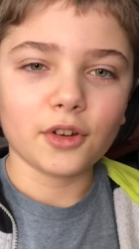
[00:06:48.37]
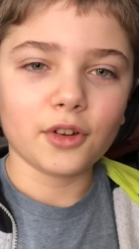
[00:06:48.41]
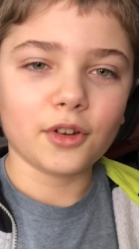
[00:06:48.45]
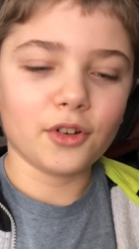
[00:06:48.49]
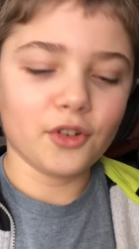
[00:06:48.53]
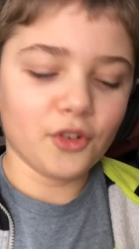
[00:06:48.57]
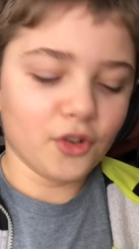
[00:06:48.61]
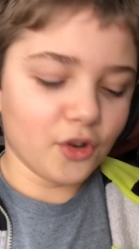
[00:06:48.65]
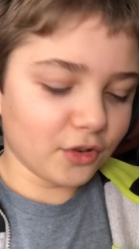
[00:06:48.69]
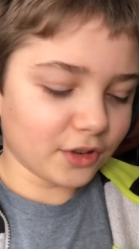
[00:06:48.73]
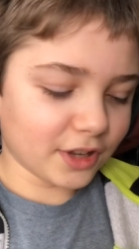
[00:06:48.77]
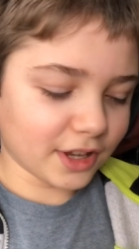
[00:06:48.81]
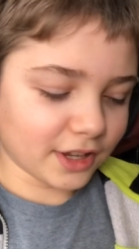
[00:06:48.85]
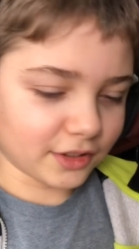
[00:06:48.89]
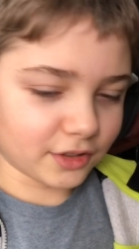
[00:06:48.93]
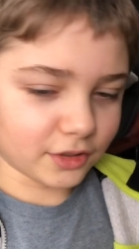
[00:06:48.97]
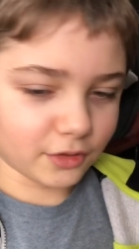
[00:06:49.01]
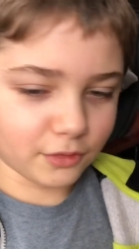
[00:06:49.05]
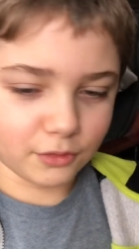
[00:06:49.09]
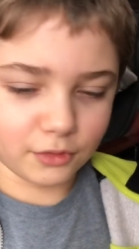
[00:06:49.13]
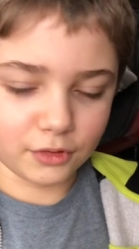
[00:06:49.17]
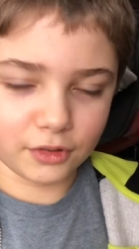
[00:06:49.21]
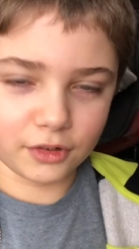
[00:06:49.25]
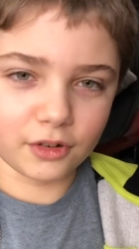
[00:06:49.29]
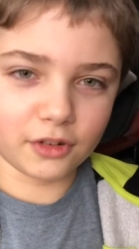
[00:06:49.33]
Okay, so
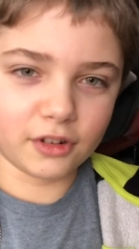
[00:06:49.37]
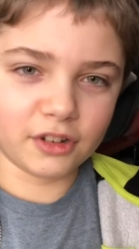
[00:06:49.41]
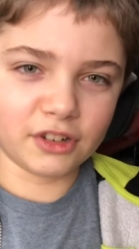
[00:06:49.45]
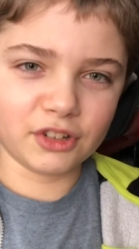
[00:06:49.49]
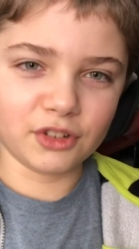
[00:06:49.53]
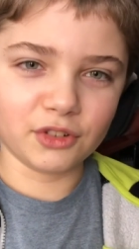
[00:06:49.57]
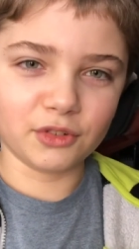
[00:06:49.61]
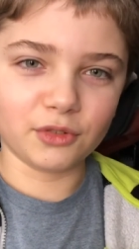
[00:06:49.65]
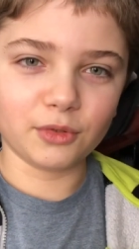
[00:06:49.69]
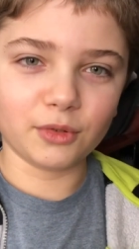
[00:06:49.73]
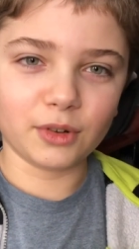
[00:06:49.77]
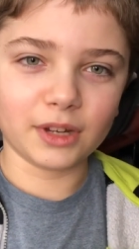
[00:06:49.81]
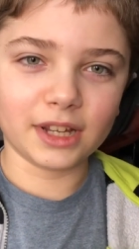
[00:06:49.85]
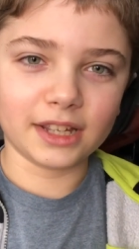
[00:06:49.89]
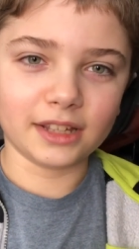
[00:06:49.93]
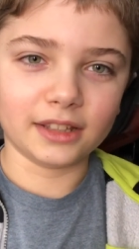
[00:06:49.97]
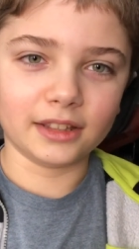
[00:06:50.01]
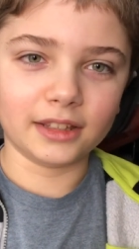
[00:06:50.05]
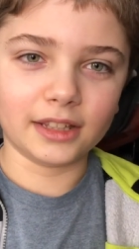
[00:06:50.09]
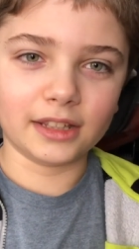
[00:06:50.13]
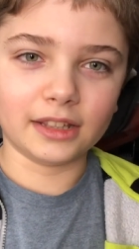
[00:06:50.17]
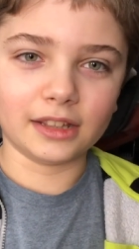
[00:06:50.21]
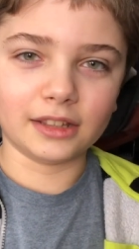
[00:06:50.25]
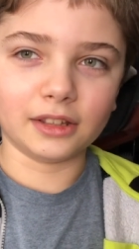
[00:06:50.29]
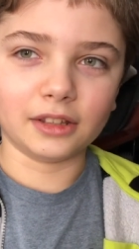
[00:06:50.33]
we're going to do a
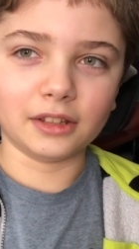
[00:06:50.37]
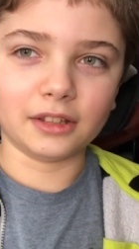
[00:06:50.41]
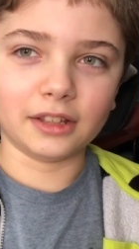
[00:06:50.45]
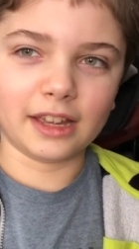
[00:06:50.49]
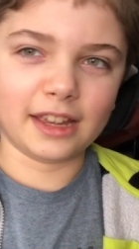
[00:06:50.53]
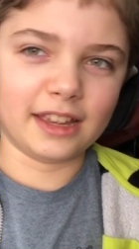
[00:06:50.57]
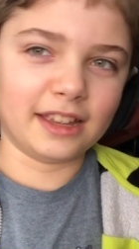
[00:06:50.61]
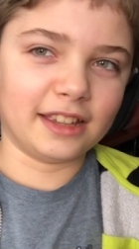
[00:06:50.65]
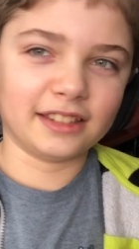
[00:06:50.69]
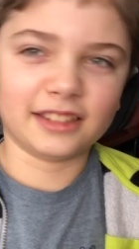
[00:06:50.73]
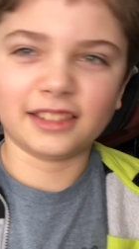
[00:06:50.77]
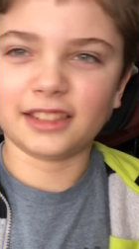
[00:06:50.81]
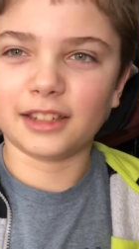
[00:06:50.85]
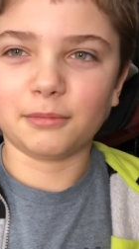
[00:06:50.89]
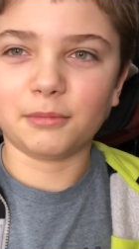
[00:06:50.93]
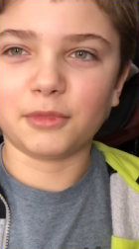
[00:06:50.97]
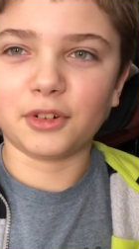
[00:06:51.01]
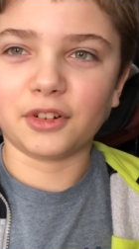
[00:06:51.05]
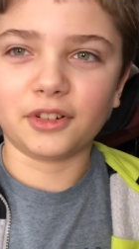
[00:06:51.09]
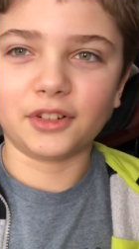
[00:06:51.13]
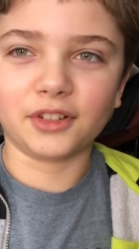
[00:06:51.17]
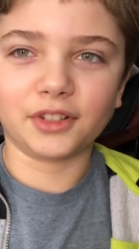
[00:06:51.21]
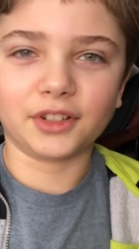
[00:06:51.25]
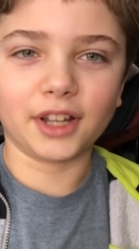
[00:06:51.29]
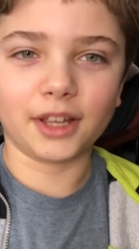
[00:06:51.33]
little
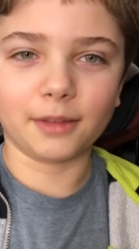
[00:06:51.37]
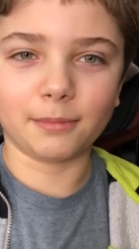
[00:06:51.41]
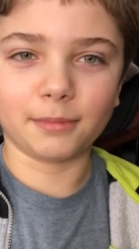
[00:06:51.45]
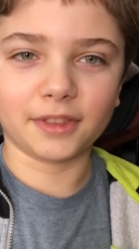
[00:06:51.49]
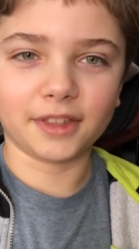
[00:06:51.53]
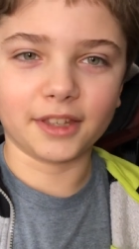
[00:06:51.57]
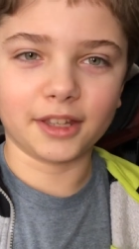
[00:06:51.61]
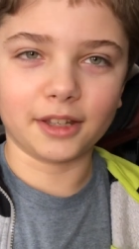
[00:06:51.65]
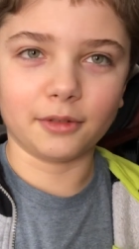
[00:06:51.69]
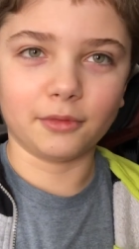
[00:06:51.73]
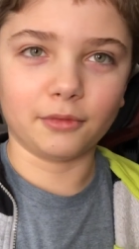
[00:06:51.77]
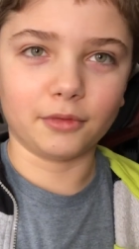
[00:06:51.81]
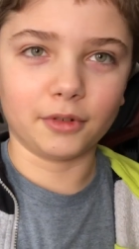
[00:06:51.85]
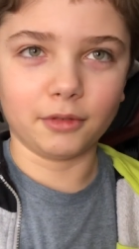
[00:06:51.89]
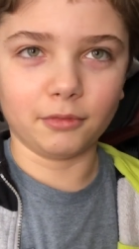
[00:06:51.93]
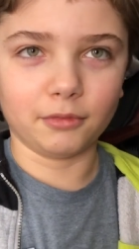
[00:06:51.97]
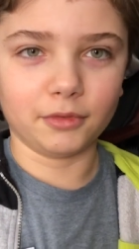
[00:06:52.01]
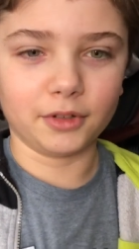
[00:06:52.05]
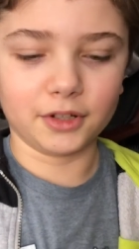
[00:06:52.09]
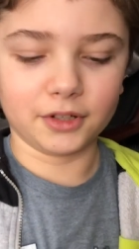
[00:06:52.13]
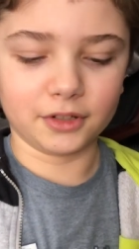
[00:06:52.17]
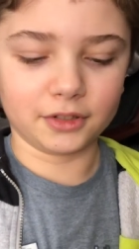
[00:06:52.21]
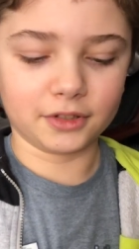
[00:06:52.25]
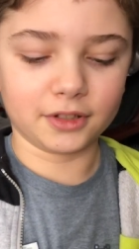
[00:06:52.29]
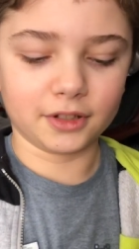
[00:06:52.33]
ASMR type thing where we're
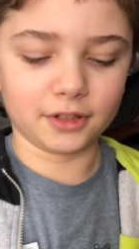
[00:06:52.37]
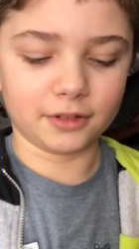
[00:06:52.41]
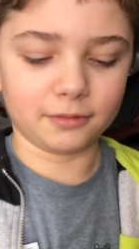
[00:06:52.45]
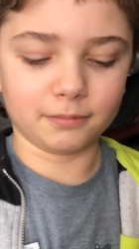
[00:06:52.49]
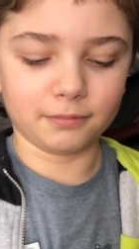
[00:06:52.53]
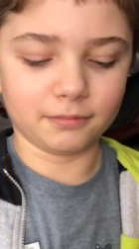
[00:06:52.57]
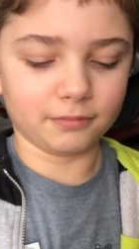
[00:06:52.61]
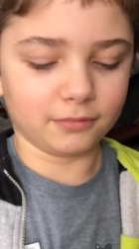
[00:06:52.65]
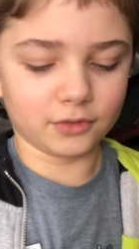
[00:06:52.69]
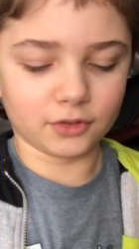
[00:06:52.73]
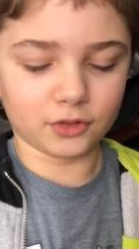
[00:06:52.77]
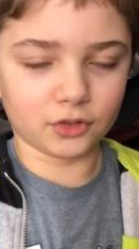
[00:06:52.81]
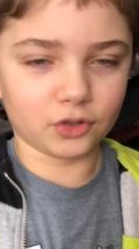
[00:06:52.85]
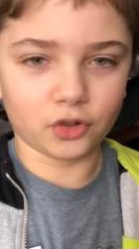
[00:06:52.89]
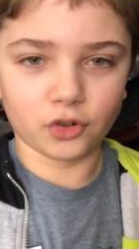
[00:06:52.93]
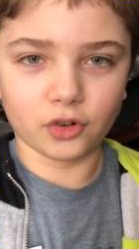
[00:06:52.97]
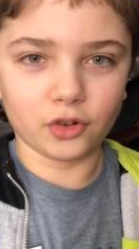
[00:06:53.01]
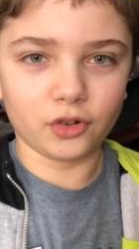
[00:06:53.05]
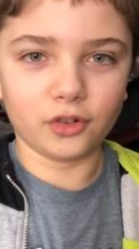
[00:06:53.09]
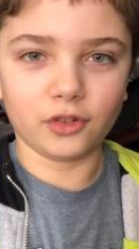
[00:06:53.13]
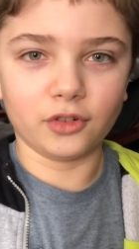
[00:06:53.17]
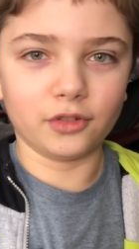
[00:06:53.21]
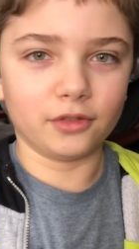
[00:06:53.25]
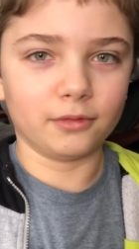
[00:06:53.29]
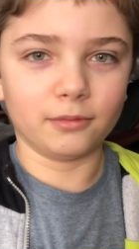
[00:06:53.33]
just going to
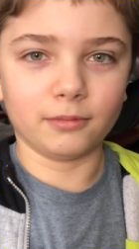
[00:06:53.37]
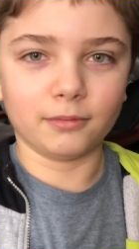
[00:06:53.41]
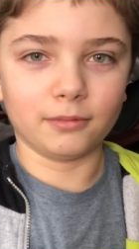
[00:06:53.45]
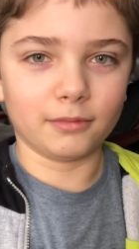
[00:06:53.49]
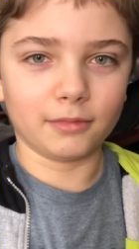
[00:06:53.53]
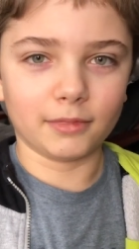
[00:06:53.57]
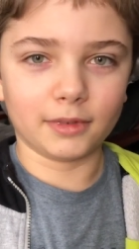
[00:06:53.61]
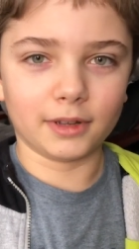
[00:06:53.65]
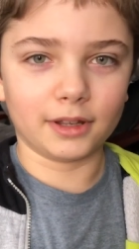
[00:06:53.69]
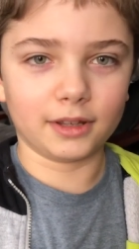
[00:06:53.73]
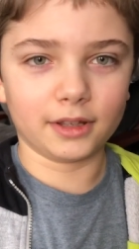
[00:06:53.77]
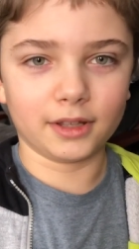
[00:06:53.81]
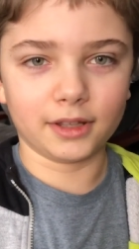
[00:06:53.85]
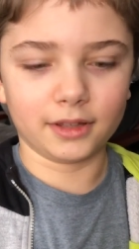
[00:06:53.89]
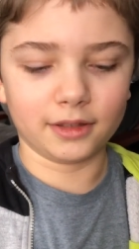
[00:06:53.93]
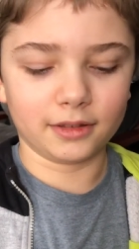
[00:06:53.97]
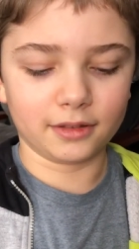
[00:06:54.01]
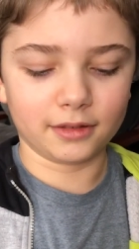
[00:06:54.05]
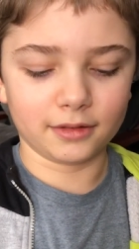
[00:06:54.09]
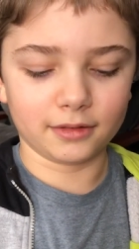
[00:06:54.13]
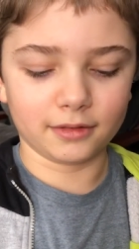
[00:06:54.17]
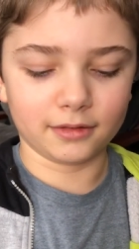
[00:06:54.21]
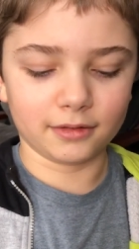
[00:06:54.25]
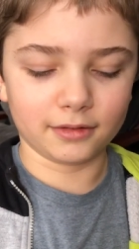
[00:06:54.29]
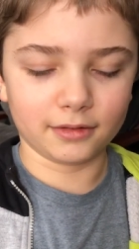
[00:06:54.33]
turn
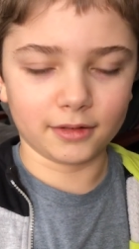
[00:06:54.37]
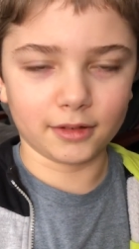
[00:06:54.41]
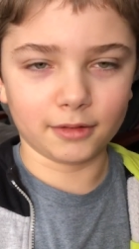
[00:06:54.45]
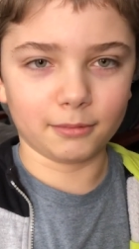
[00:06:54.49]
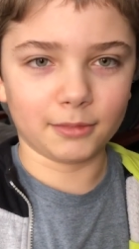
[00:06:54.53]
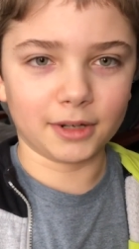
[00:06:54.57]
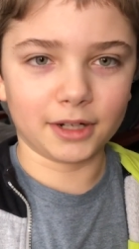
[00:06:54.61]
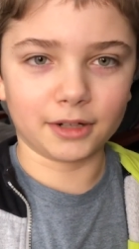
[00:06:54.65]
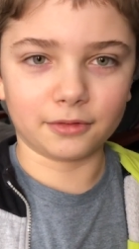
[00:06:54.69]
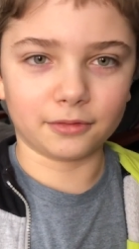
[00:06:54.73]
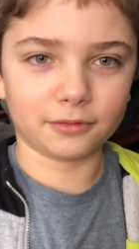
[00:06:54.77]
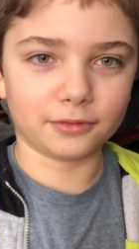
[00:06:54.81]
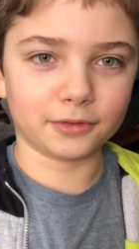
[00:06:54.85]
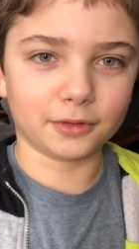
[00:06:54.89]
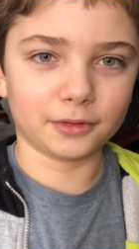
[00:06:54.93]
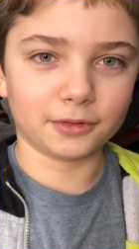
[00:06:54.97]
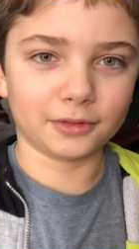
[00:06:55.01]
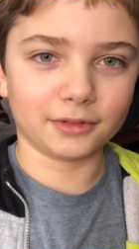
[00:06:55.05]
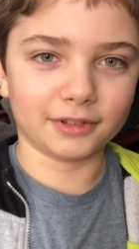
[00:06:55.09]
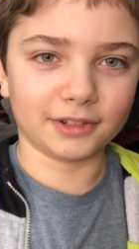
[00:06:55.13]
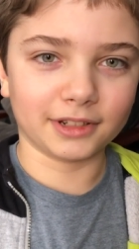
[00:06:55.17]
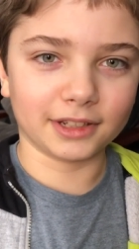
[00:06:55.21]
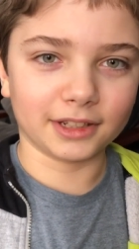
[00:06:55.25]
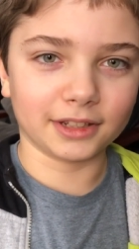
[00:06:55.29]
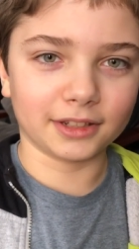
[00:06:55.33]
in the
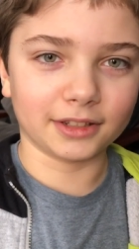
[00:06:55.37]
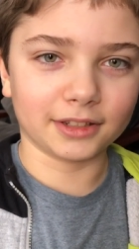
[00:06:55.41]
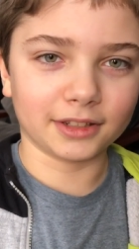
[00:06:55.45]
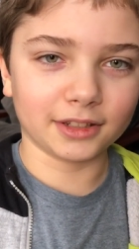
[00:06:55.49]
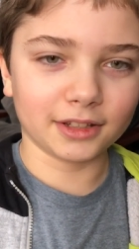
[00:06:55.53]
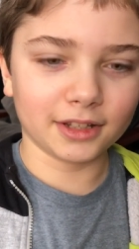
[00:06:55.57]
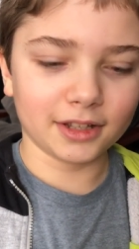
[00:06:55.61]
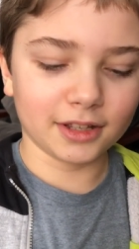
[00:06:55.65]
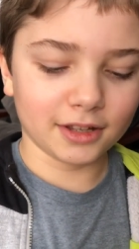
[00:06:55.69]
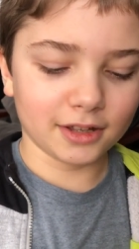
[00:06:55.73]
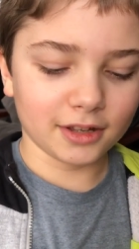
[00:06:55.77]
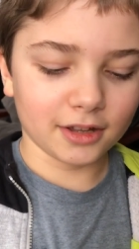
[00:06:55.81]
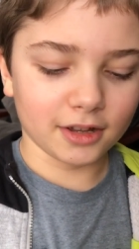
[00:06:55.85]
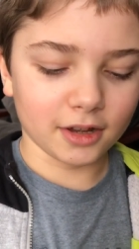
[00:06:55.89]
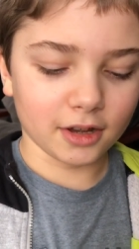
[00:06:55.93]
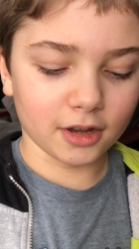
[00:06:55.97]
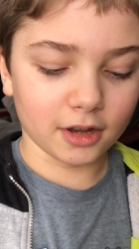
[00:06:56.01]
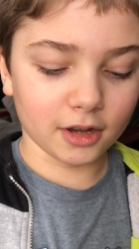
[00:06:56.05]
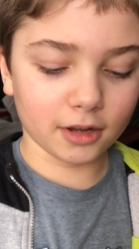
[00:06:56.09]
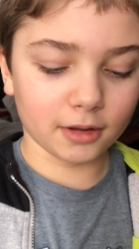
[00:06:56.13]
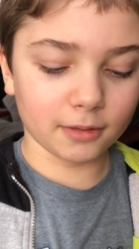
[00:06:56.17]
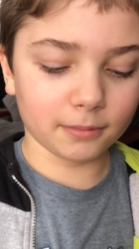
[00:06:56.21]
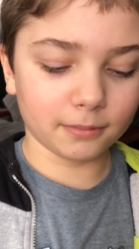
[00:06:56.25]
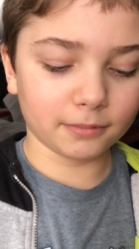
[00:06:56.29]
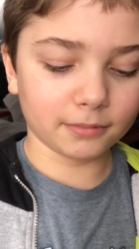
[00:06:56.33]
microphone, I guess.
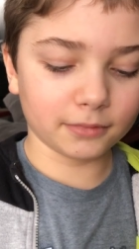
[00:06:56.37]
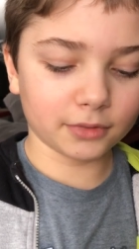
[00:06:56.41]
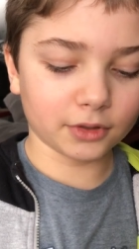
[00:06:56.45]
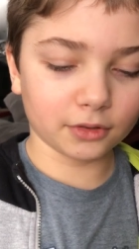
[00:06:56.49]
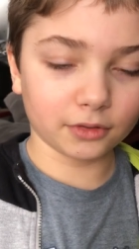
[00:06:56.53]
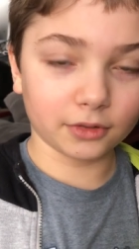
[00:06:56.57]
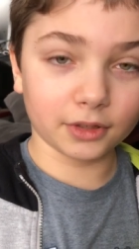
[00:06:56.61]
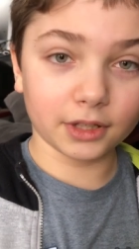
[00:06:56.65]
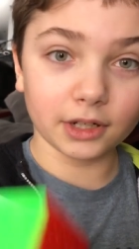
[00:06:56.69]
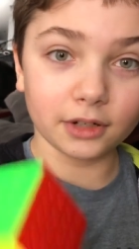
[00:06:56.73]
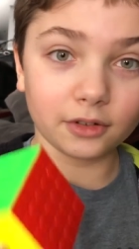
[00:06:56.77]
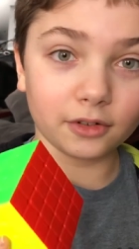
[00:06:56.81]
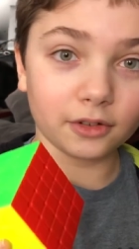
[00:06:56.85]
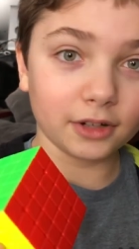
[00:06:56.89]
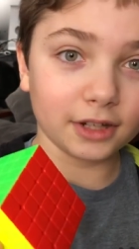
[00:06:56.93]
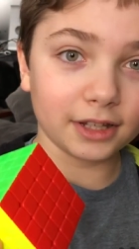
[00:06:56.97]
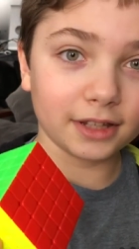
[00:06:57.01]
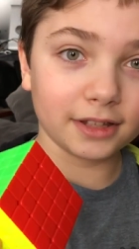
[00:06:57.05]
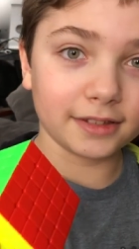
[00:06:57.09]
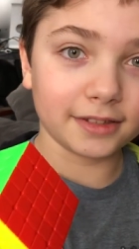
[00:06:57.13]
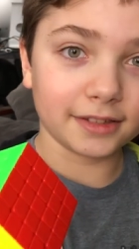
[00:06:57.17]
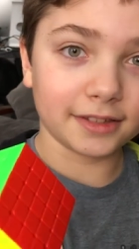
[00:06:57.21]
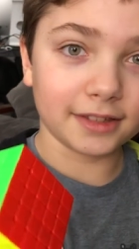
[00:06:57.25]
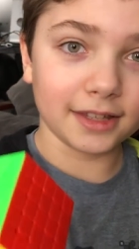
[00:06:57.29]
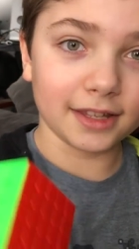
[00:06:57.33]
So here is the